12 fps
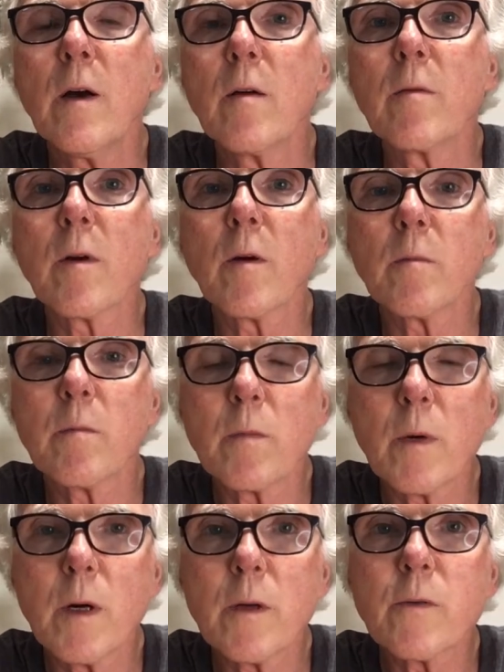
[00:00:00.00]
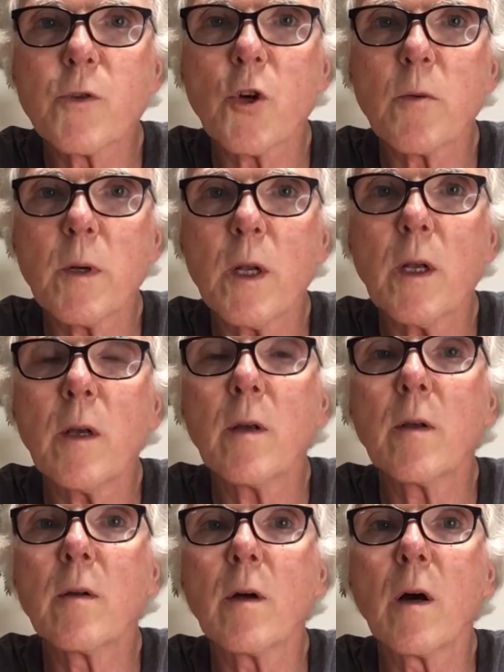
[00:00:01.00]
from Germany,
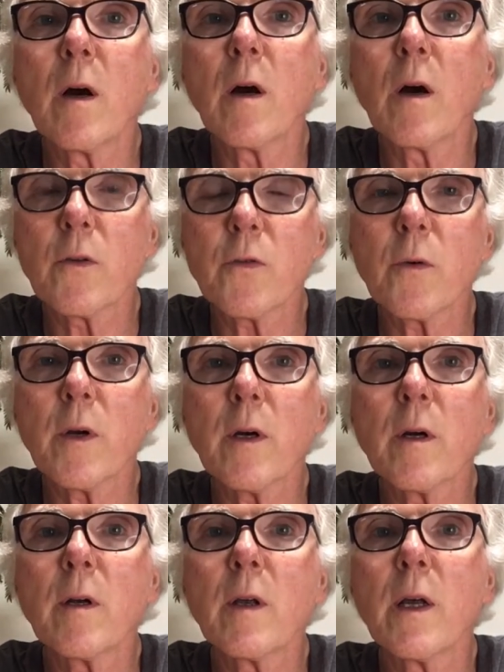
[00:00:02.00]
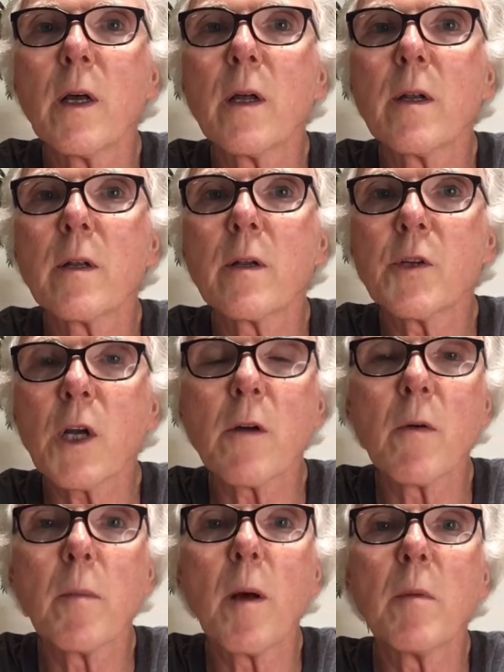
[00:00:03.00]
Austria, and the Czech
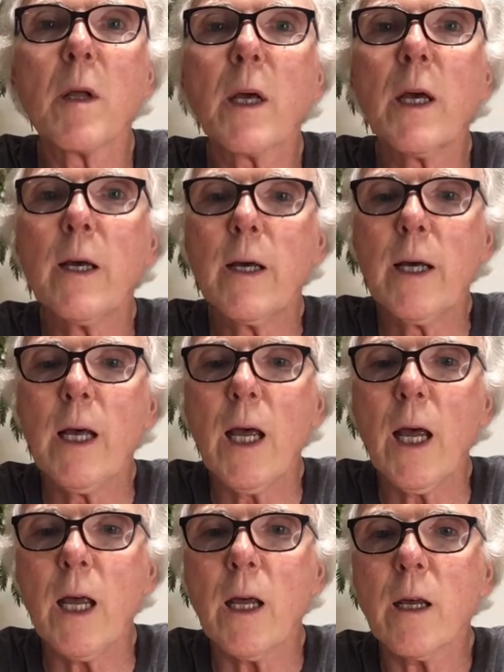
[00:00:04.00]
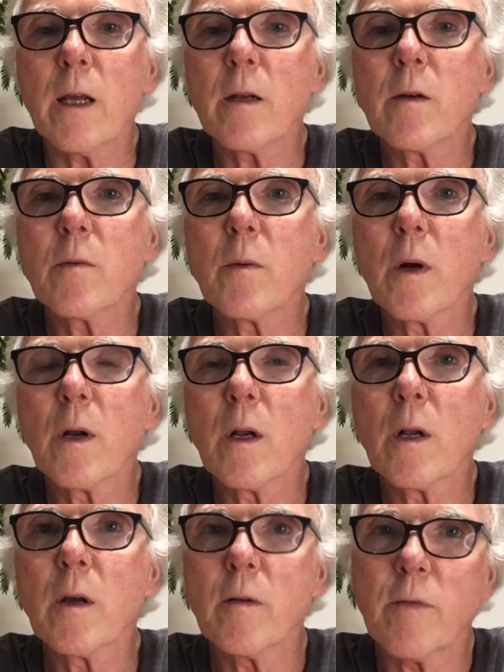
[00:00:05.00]
Republic. And we're going to
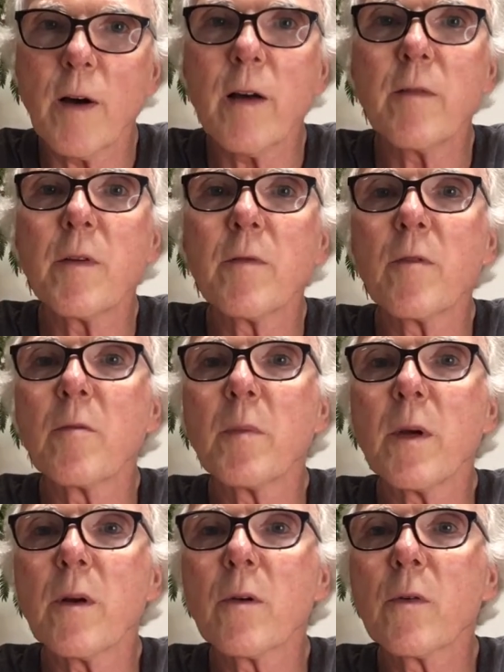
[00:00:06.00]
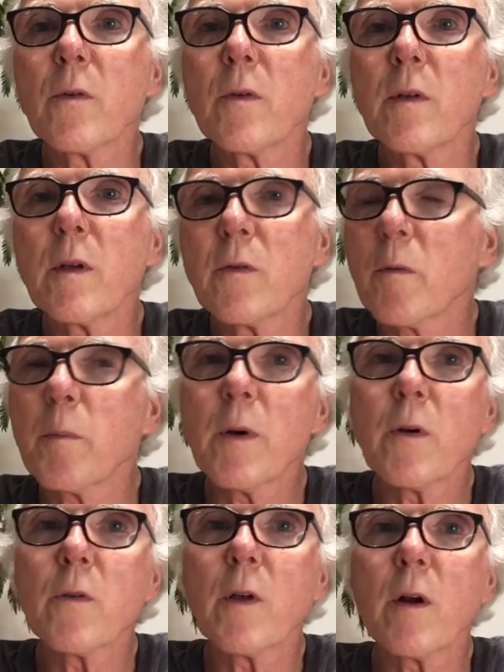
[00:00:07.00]
look at five different beers, and these are
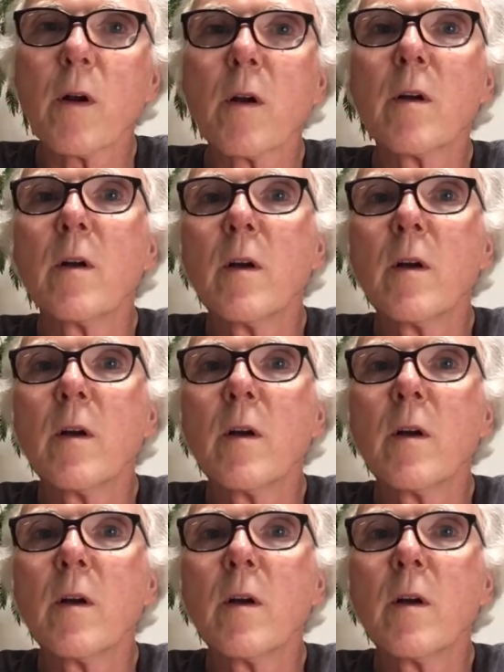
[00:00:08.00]
beers that are